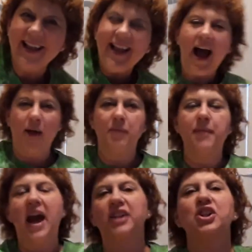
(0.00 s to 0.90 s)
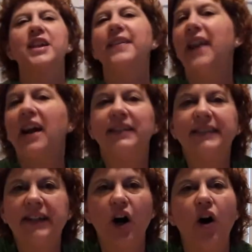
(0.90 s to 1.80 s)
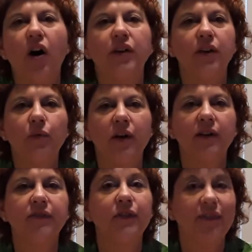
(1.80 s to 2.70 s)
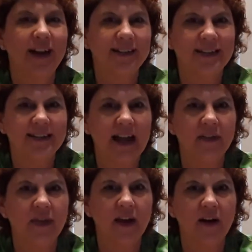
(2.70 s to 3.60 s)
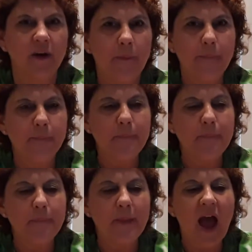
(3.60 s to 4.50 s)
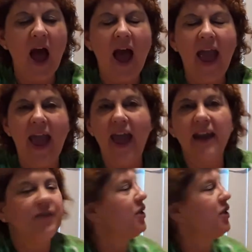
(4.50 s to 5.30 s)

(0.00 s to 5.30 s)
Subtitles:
I'm imagining that I can see all your wonderful faces out there. And if you